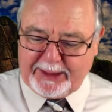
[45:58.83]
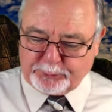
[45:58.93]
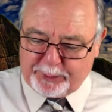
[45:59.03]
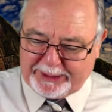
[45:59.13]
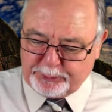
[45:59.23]

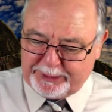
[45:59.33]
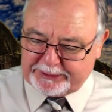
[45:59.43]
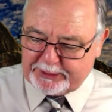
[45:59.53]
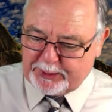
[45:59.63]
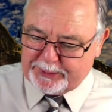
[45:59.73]
And when we
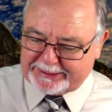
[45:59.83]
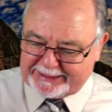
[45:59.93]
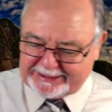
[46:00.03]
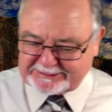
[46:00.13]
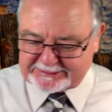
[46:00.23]
go
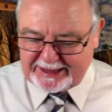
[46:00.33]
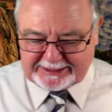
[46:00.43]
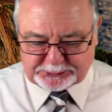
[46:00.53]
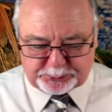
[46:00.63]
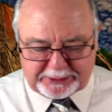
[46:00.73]
against
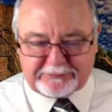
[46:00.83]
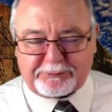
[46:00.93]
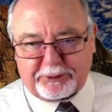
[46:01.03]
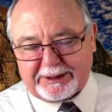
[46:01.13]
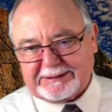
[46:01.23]
God's will
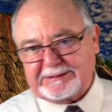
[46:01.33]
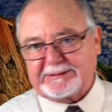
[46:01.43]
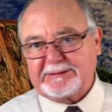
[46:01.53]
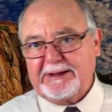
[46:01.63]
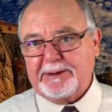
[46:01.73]
for
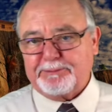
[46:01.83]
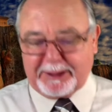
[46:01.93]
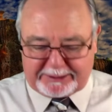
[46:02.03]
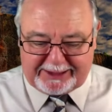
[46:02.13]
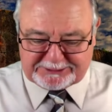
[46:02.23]
us,
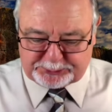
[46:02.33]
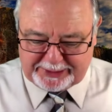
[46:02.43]
because